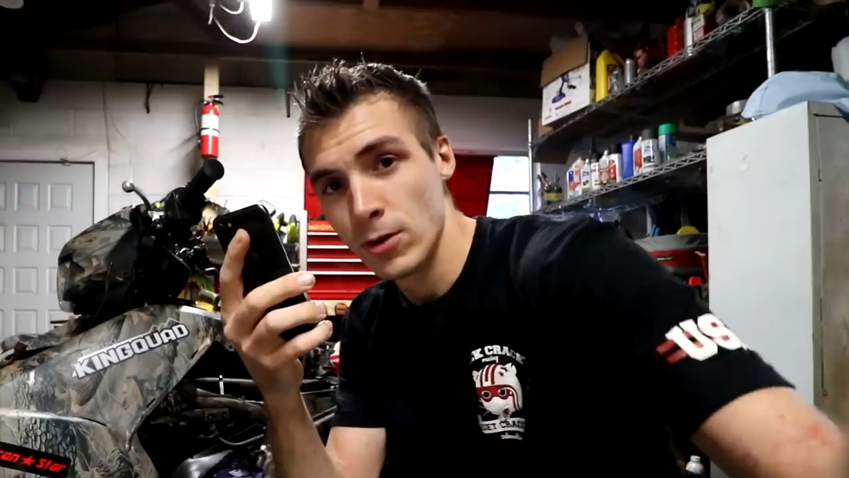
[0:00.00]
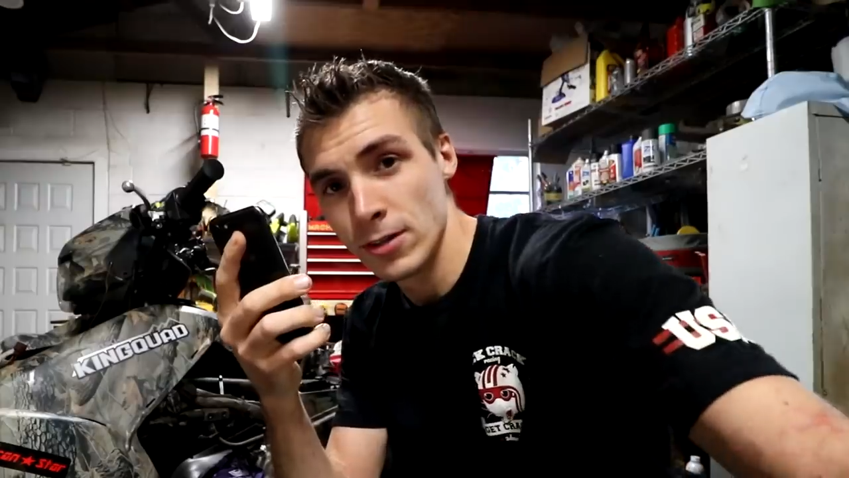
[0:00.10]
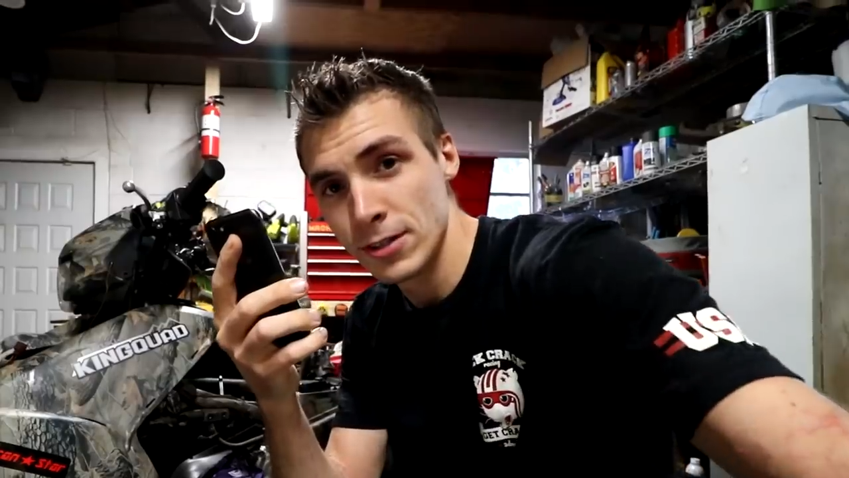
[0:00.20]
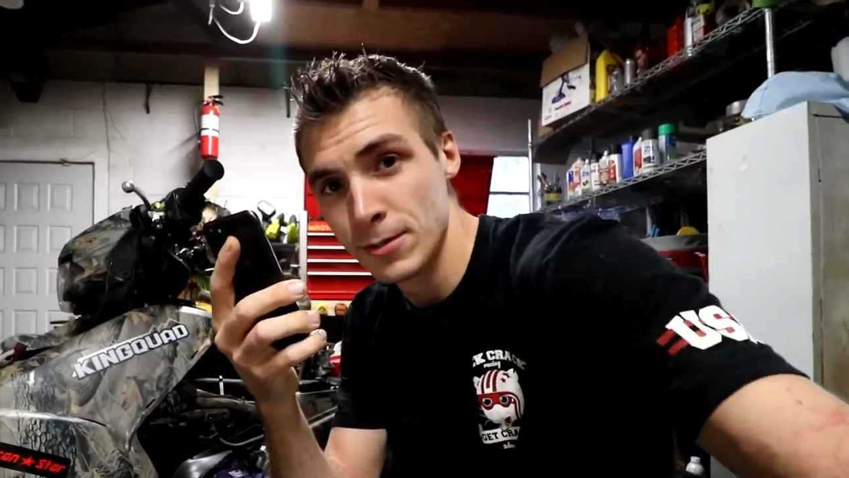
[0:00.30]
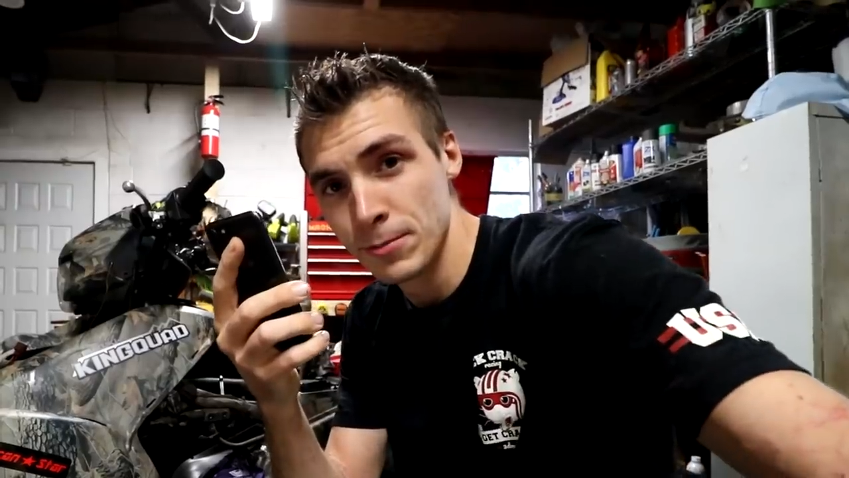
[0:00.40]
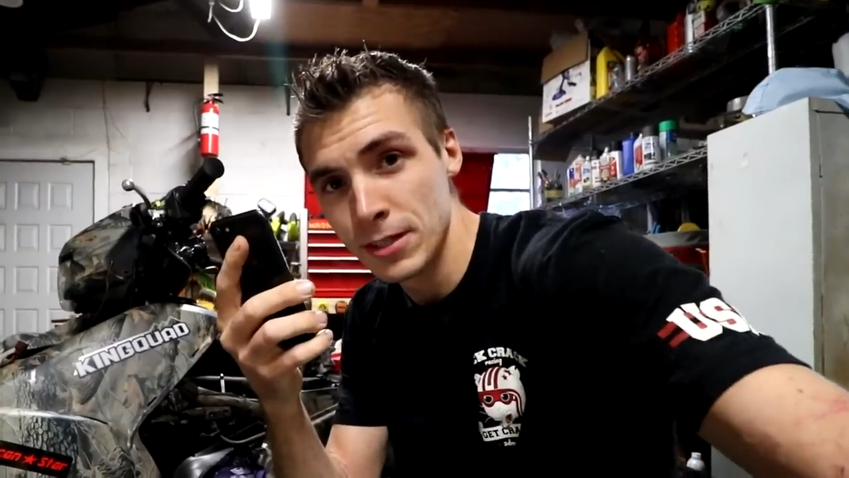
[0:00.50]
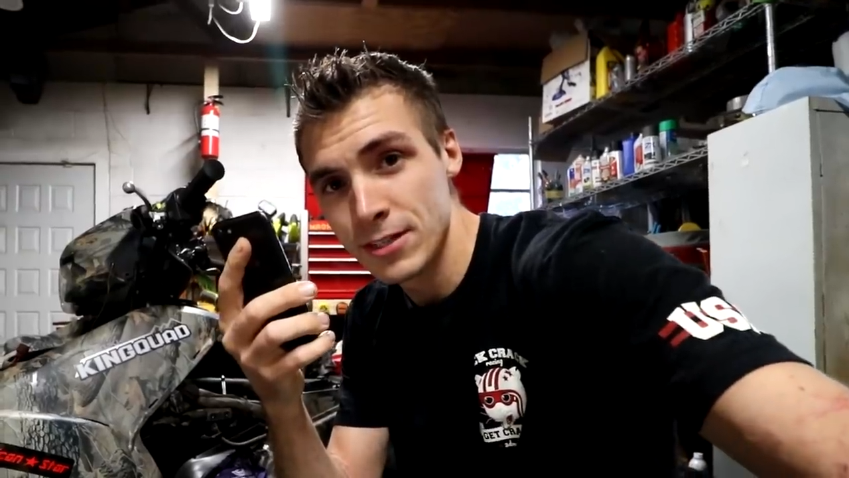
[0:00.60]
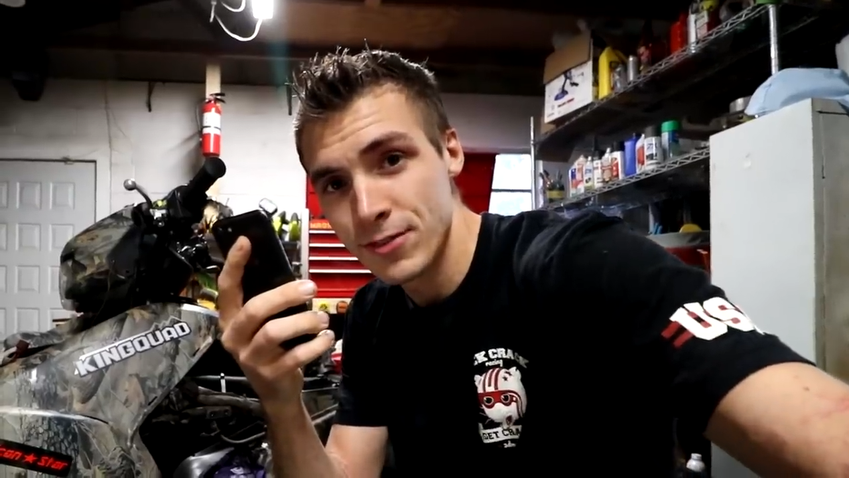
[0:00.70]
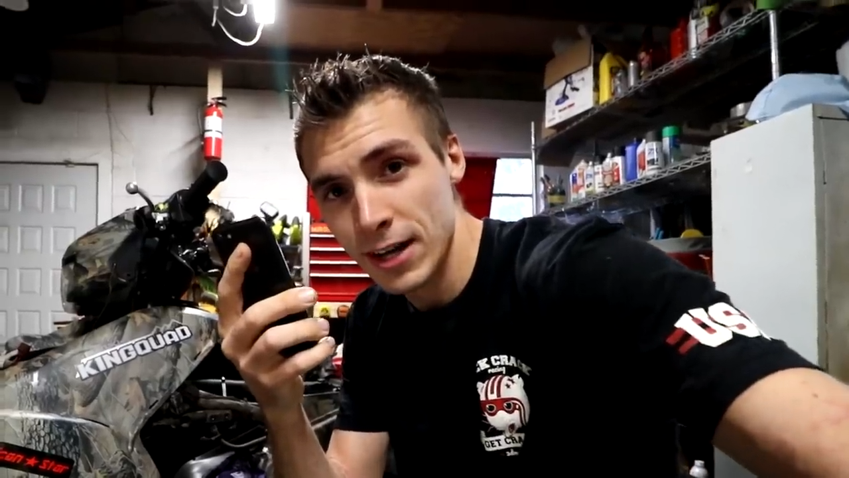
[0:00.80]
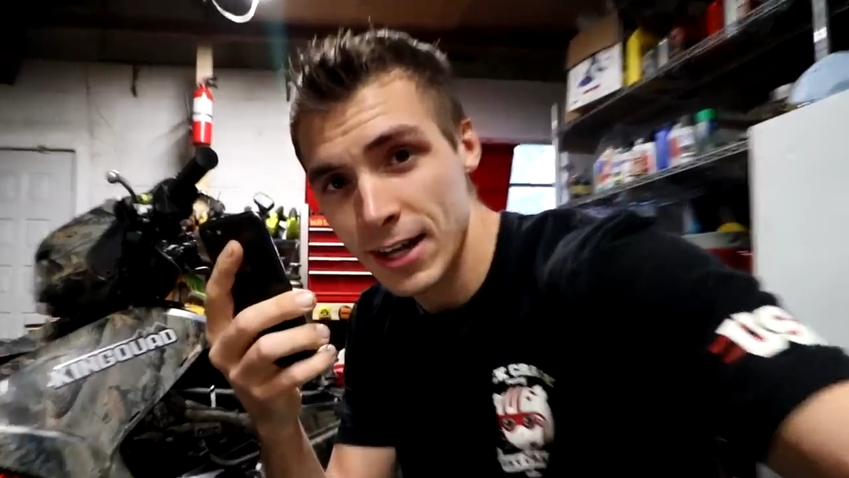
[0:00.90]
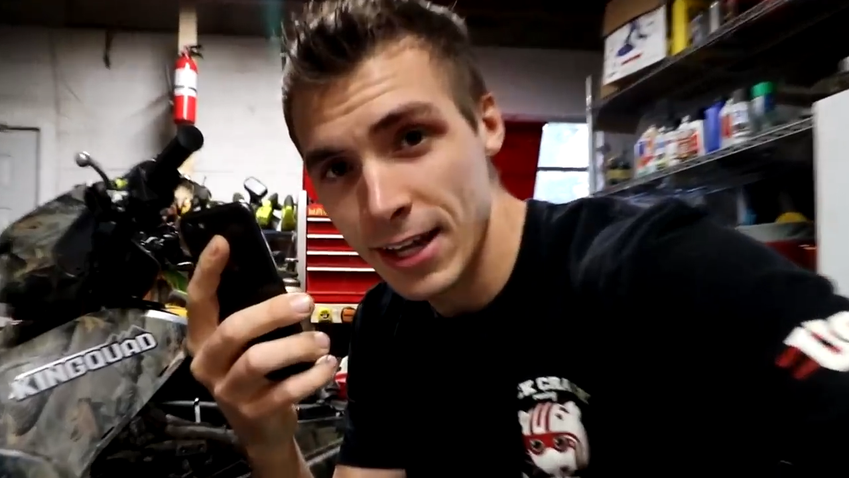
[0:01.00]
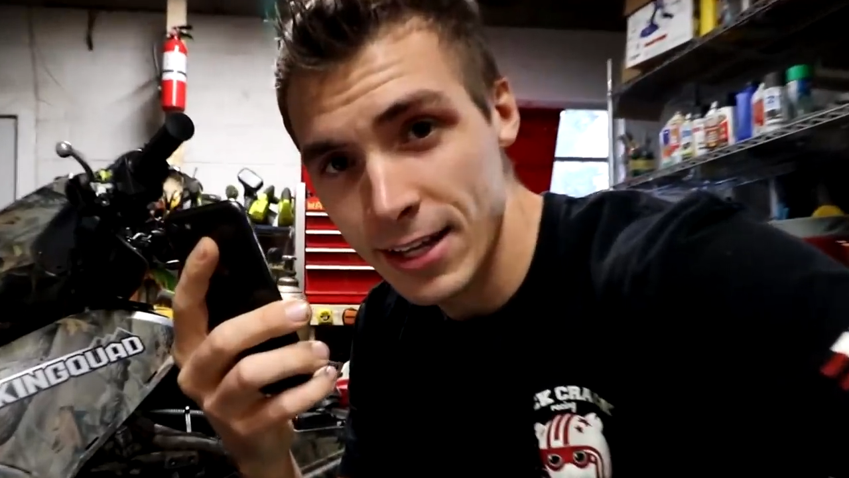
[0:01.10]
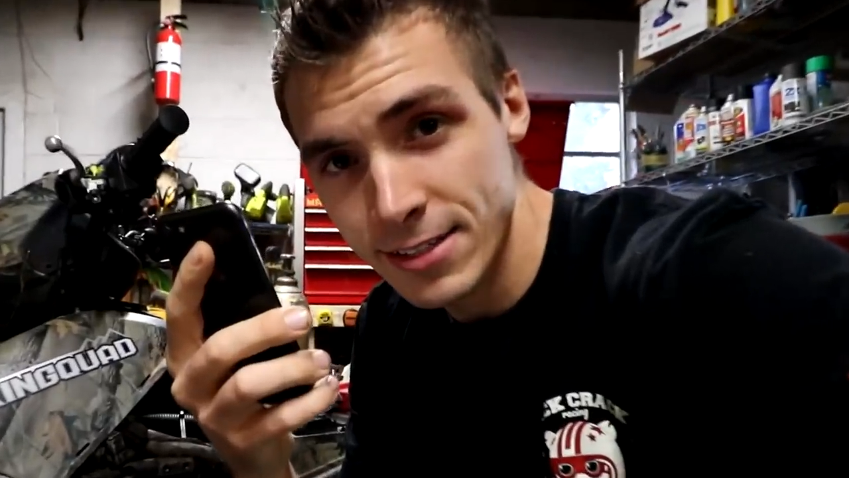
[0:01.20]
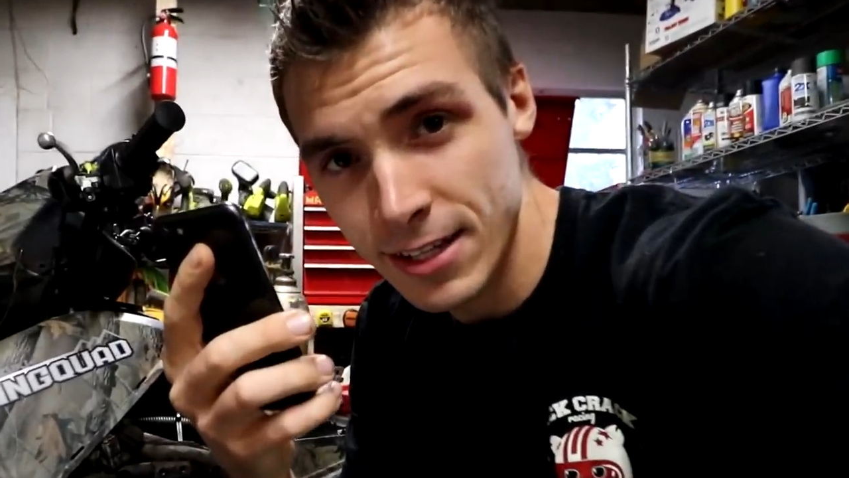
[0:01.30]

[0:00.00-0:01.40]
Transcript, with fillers: William Levi has